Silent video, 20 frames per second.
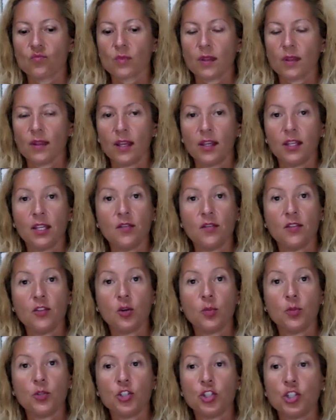they're given the
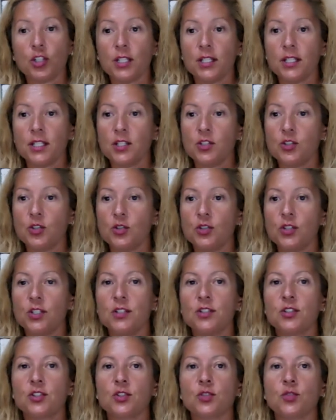opportunity to
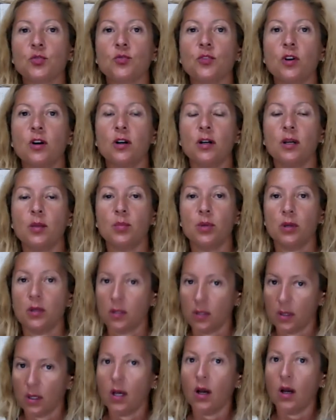describe
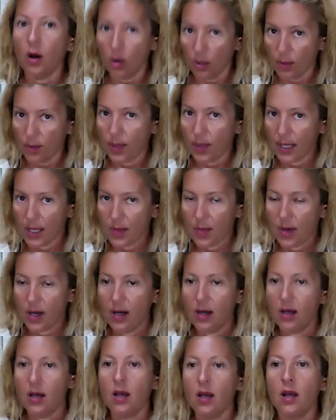on
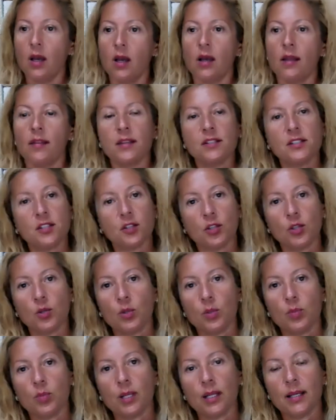paper their
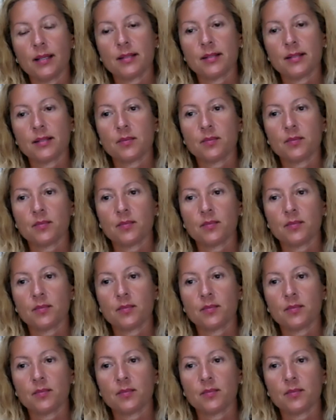secure place.